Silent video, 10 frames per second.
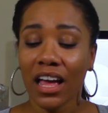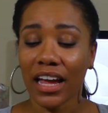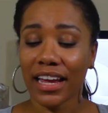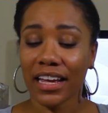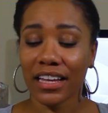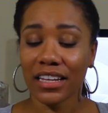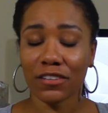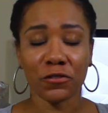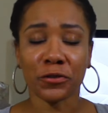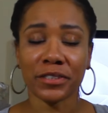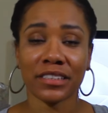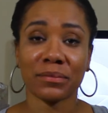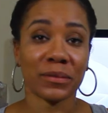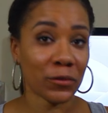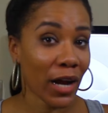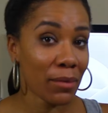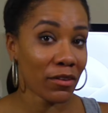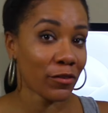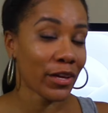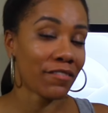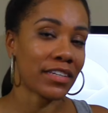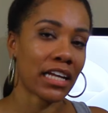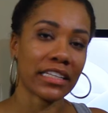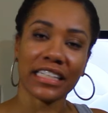And of course, subscribe if you have not